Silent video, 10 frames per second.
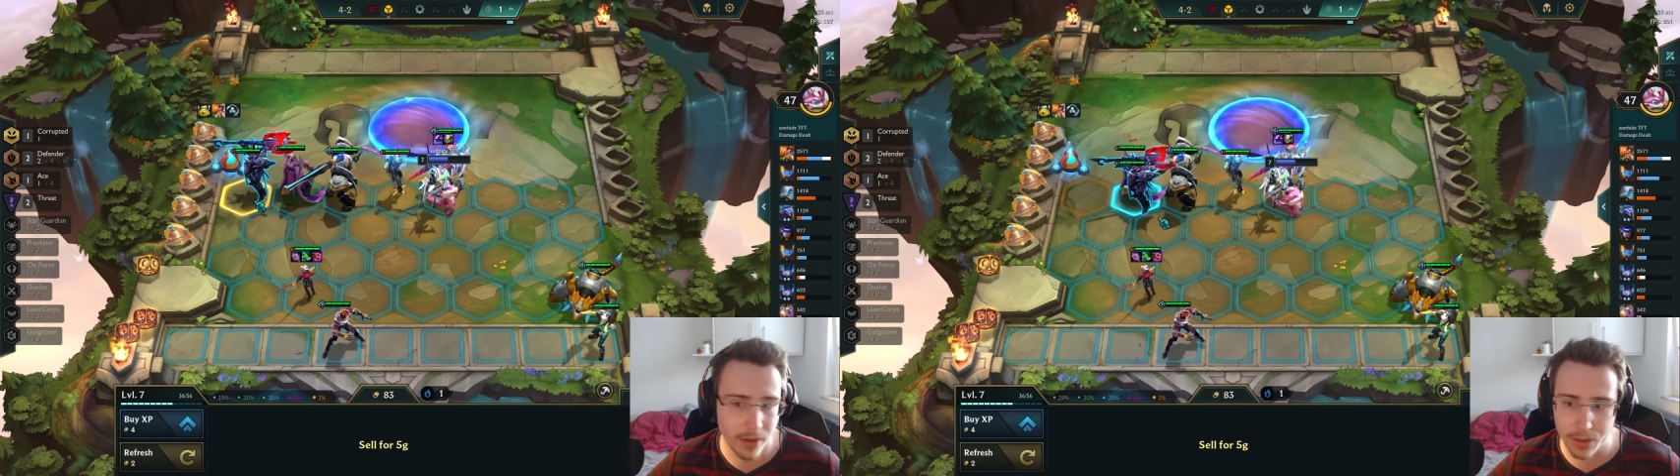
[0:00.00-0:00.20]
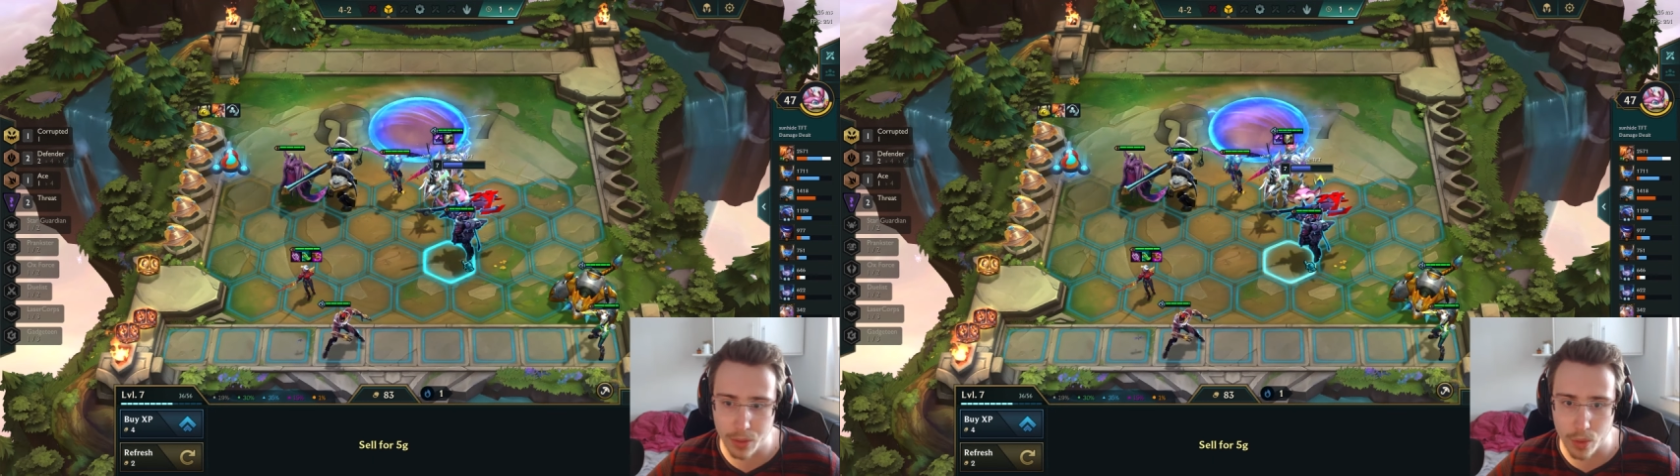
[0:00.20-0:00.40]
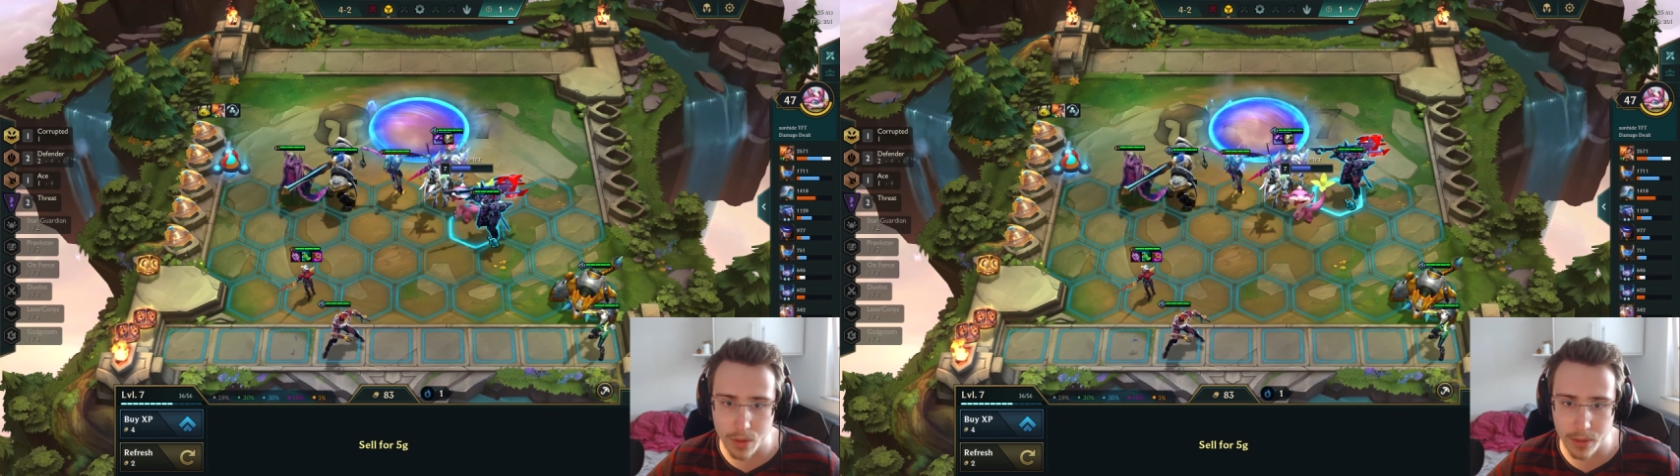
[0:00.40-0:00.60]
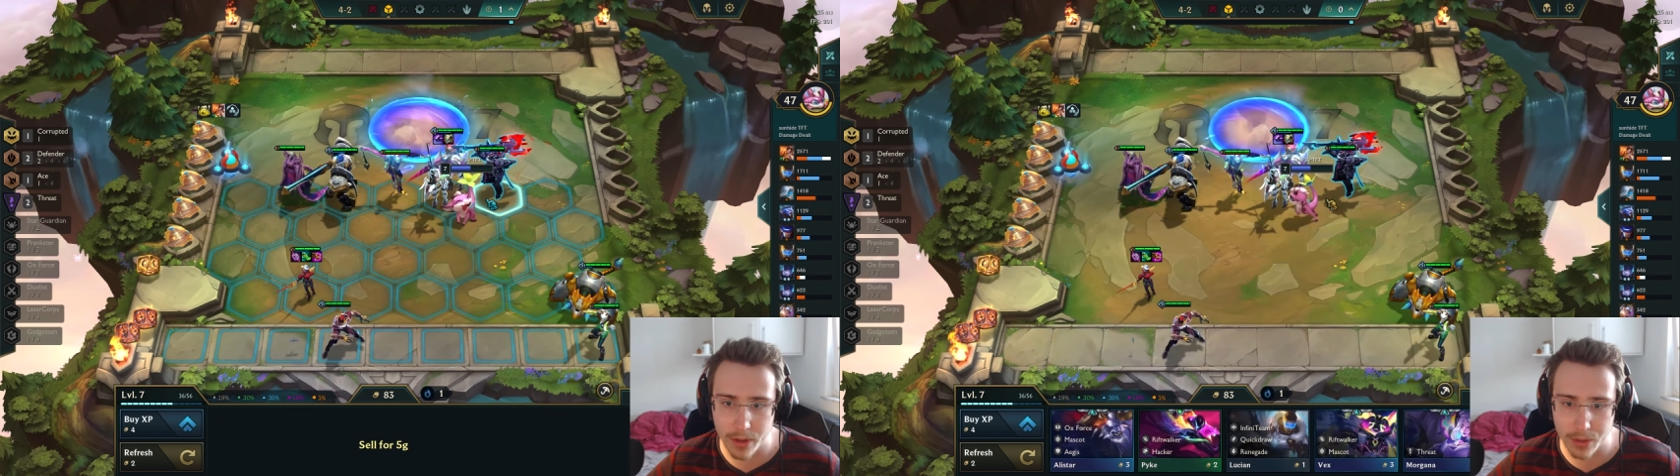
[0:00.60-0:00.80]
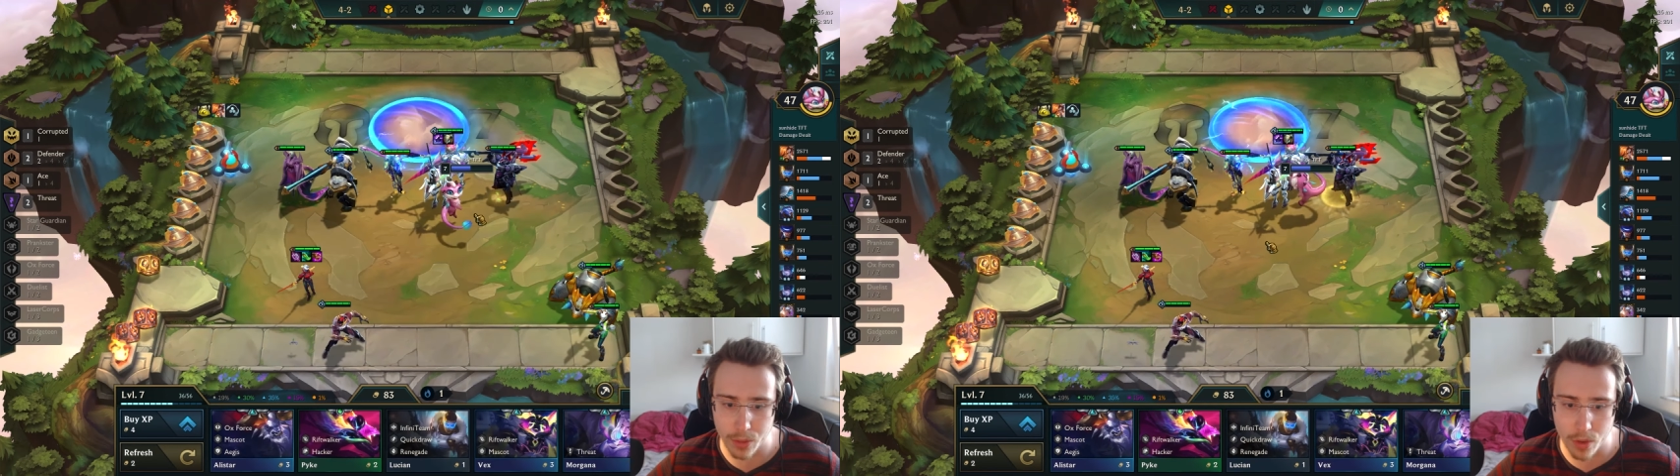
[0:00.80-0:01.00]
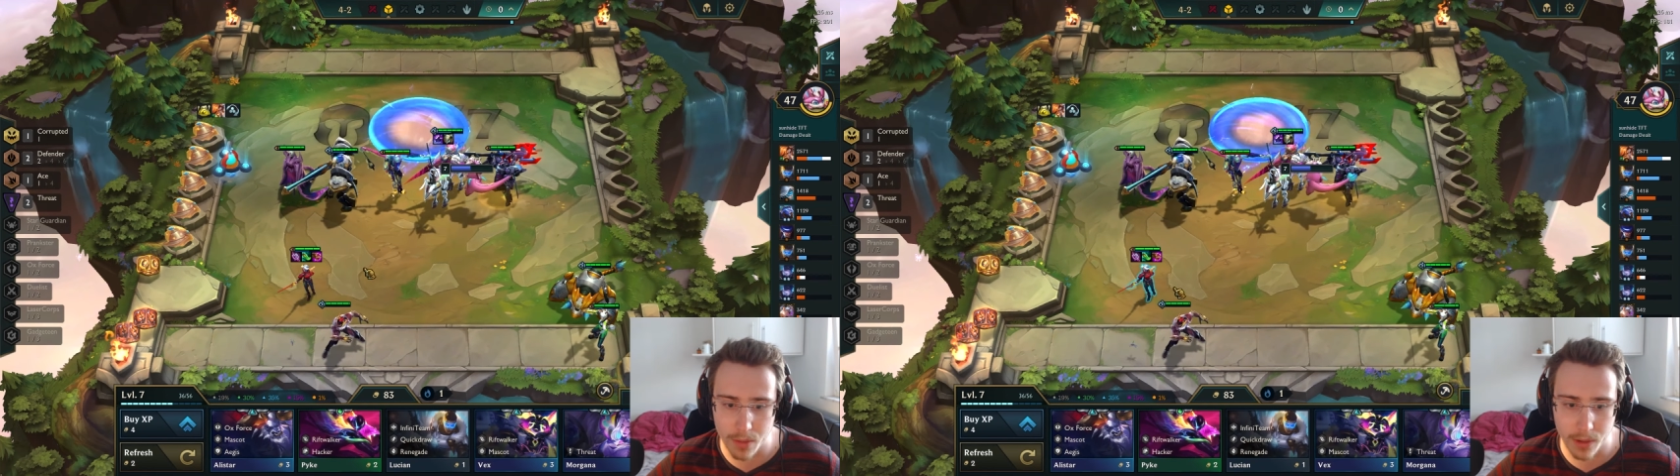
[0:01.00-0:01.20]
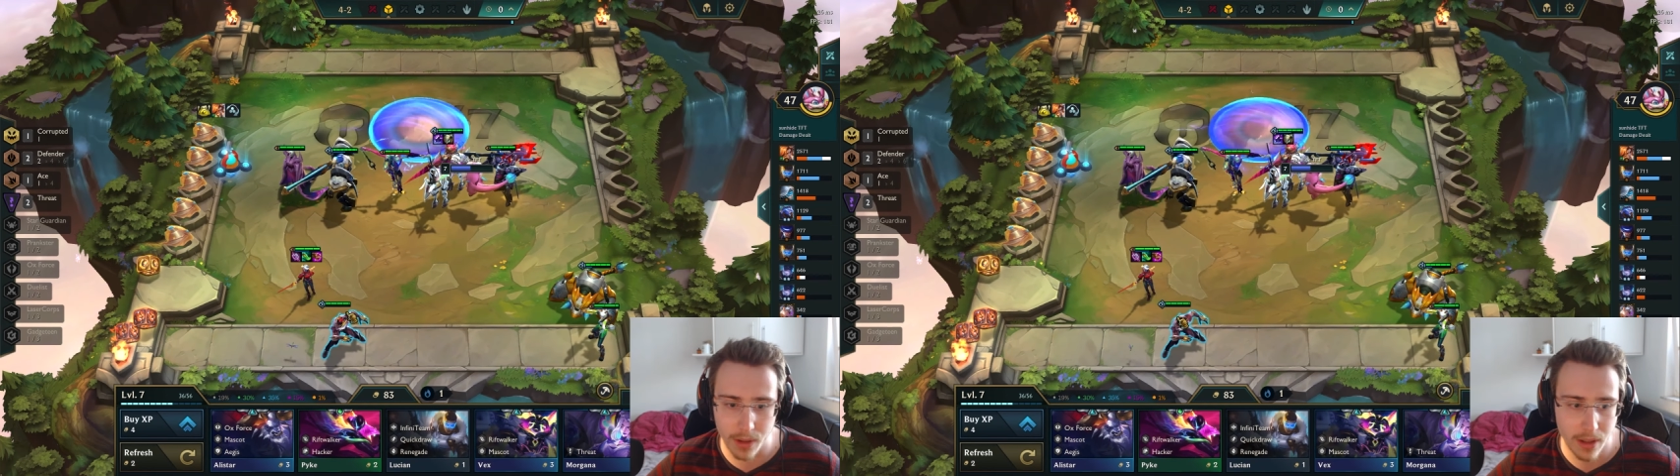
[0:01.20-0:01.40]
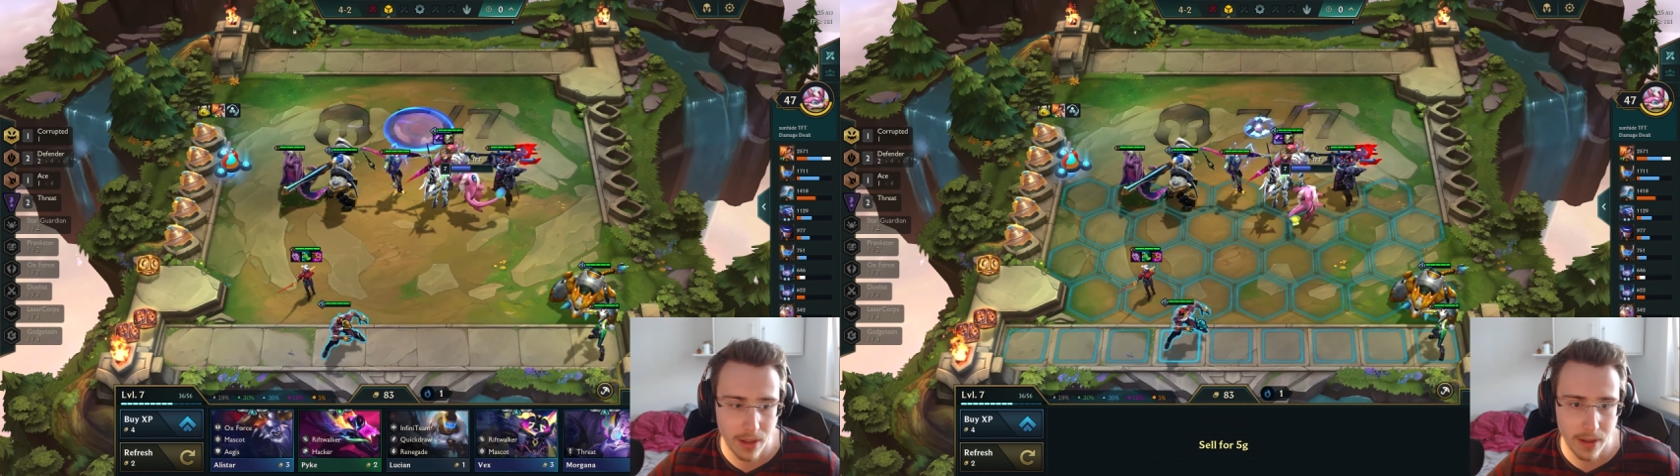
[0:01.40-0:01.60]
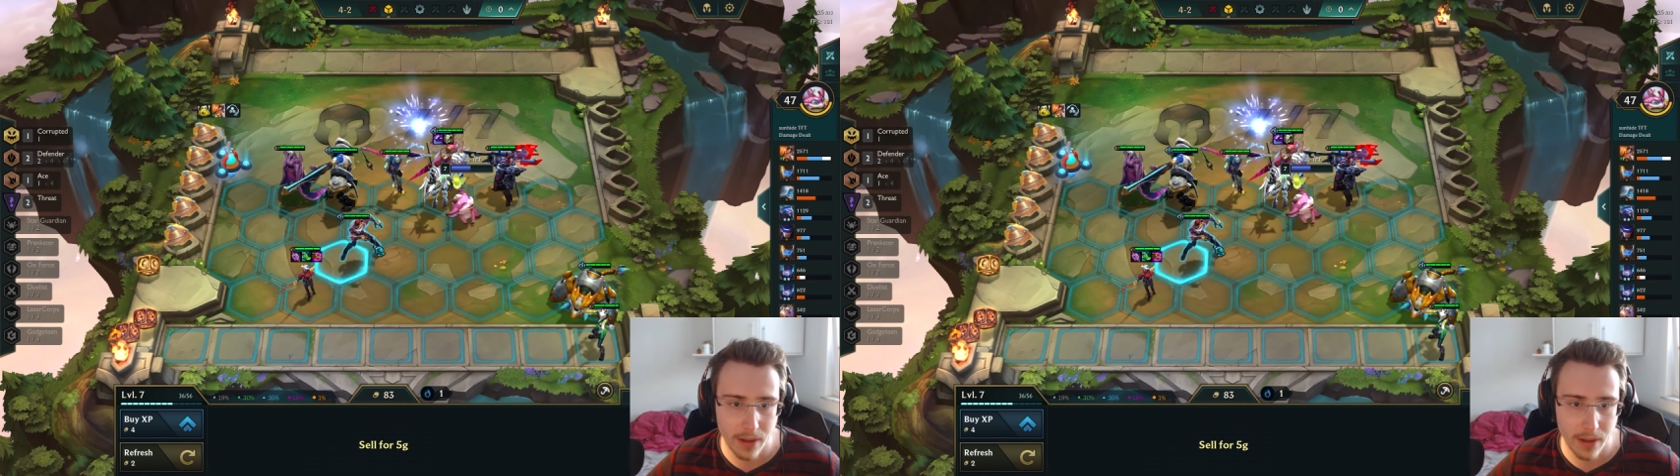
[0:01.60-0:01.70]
Not too horrible. Not too horrible.